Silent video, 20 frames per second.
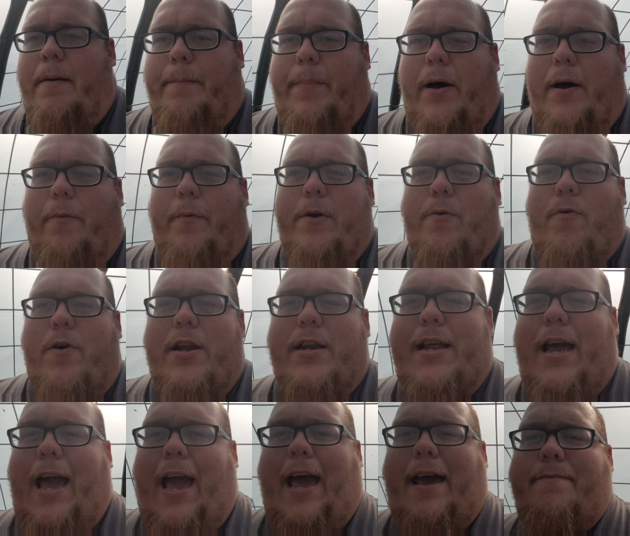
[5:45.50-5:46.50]
But we wanted
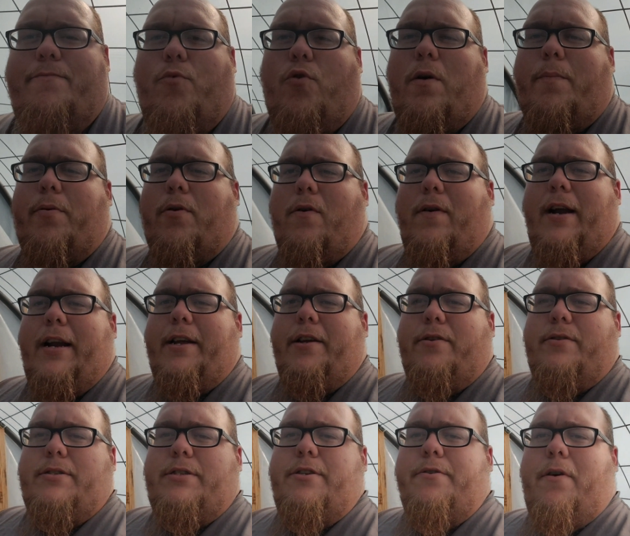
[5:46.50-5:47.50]
to add more
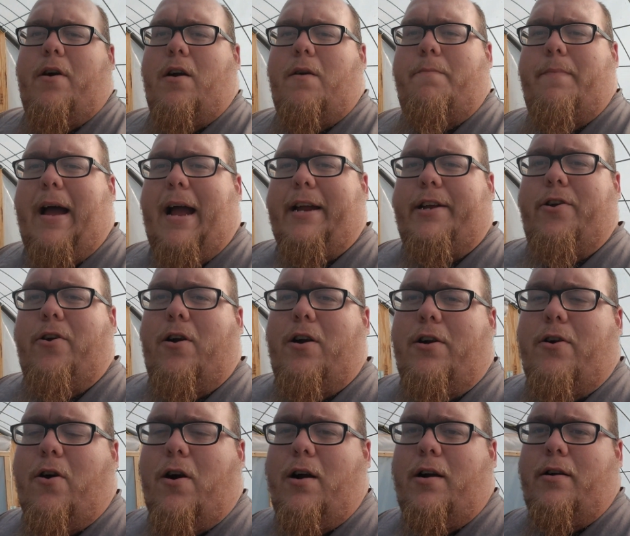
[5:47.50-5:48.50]
perennials to our
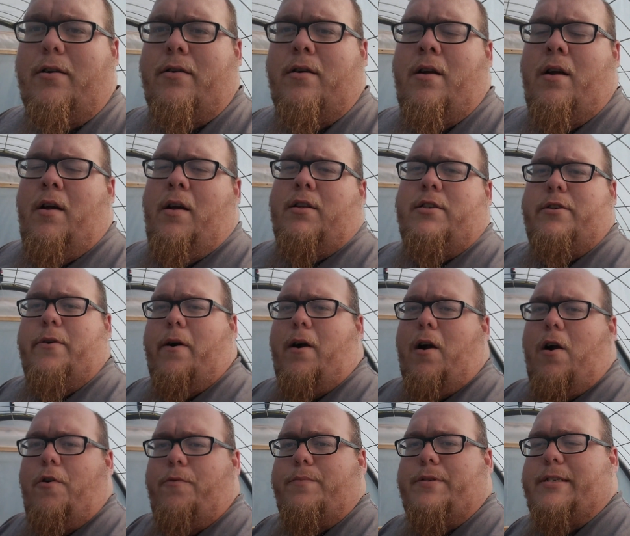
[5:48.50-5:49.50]
backyard garden, to
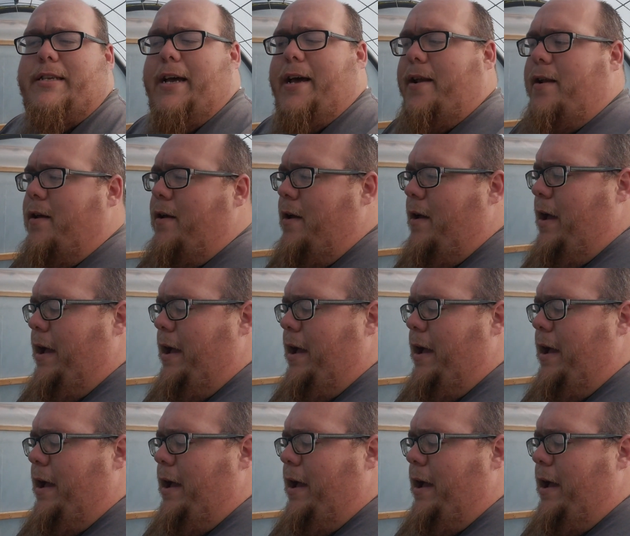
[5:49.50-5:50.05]
our homestead.